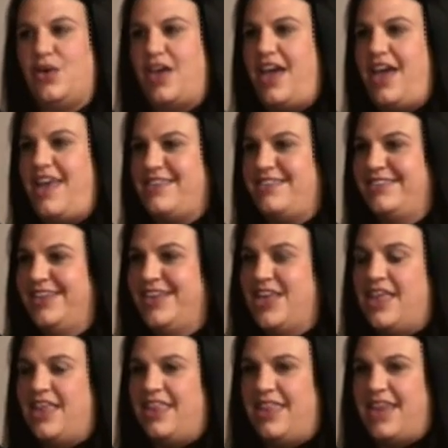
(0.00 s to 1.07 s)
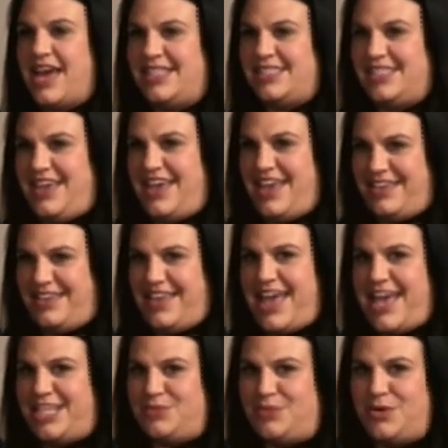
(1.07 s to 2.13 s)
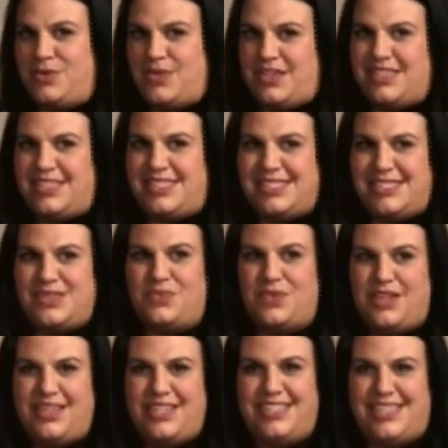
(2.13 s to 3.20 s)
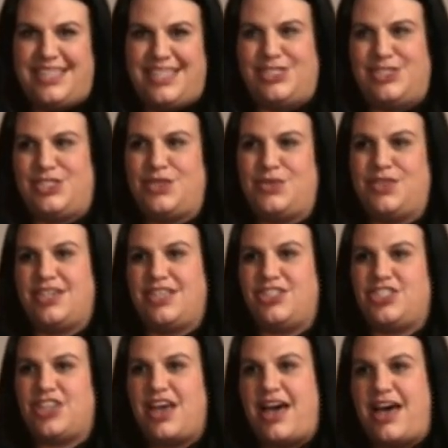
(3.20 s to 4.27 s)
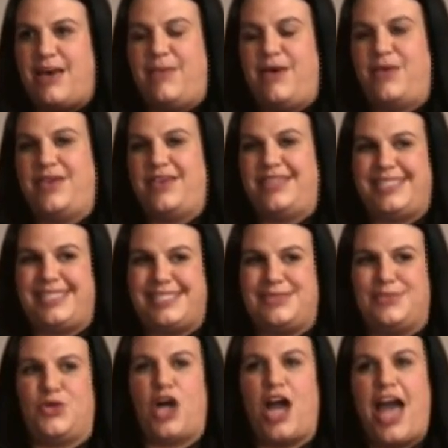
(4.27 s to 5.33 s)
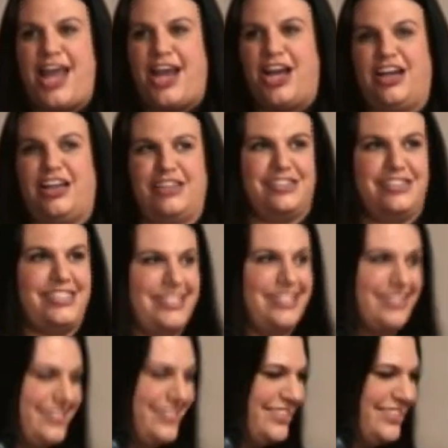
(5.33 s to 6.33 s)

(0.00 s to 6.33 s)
Okay. That's it. Expert witnesses and witnesses, do a good job. I want to see some criers.